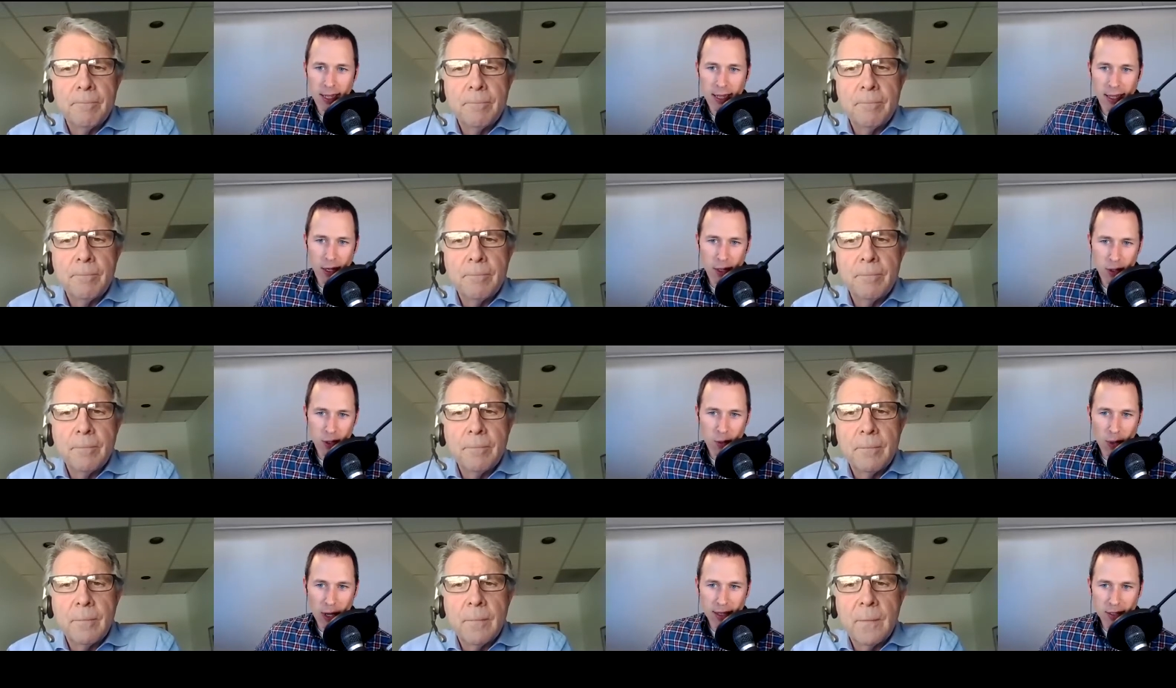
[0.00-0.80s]
Speaker 1: and also
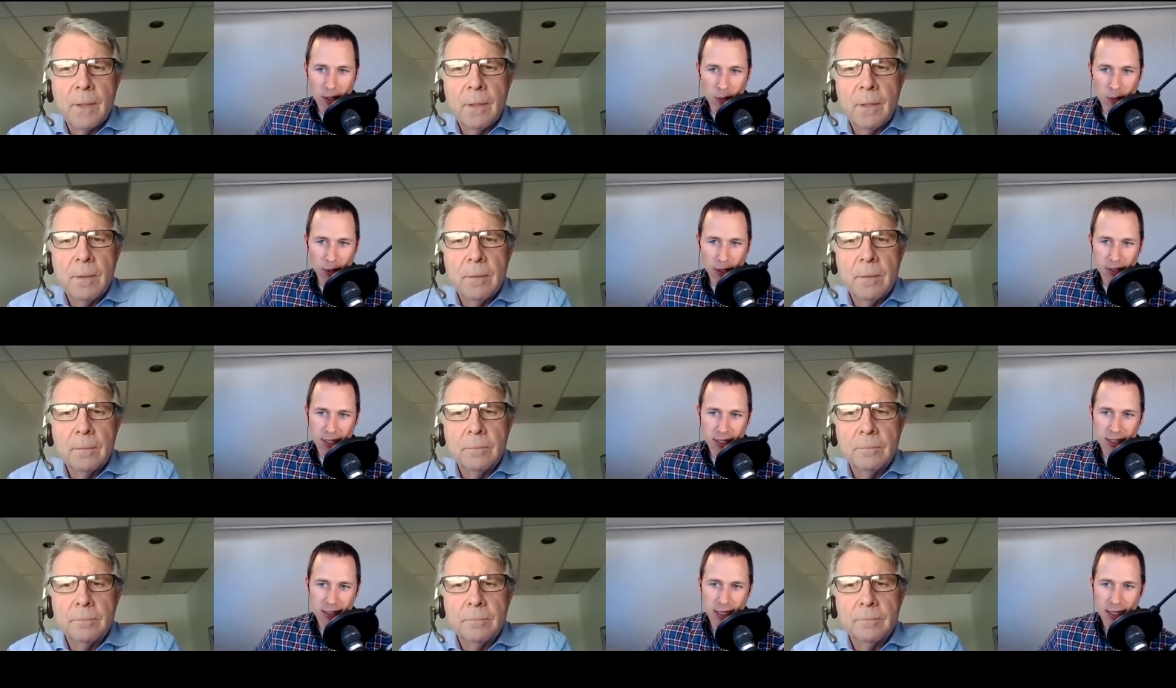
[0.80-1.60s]
ran his own real
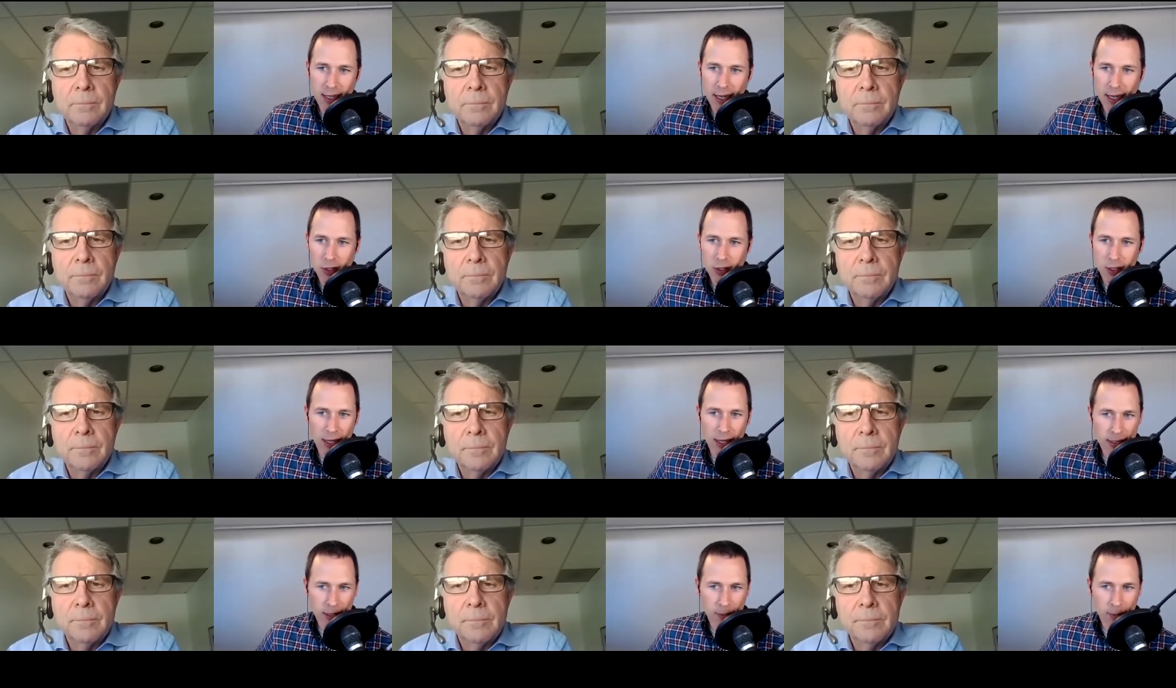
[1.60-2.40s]
estate syndication
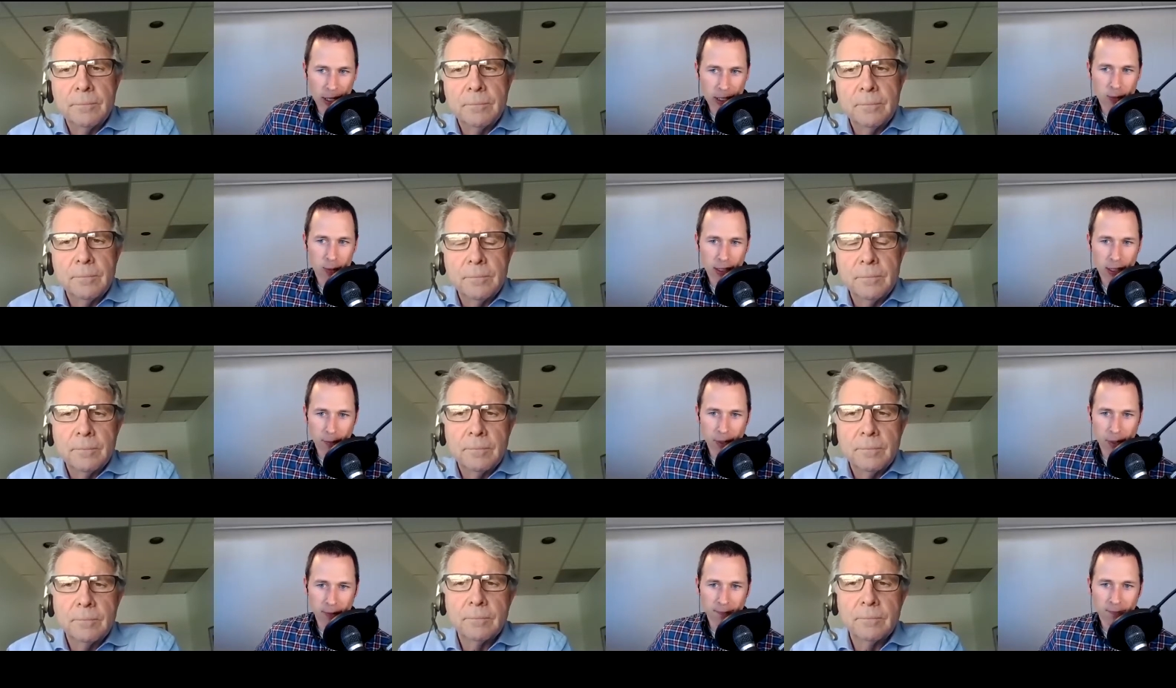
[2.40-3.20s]
asset management
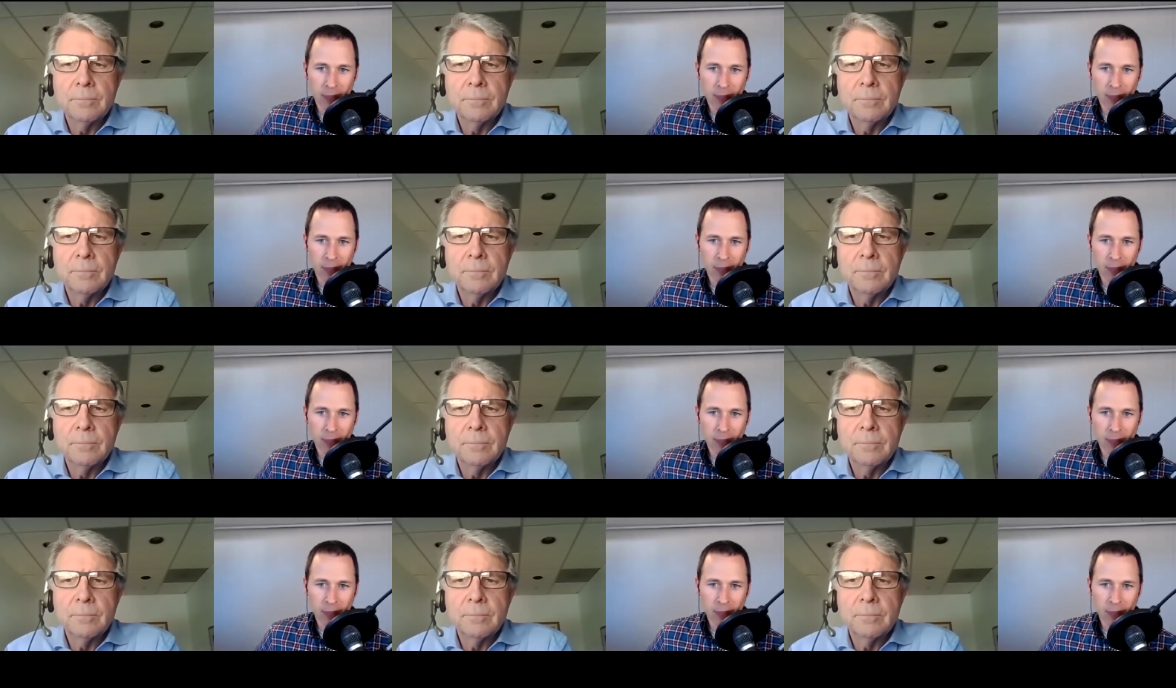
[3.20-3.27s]
company.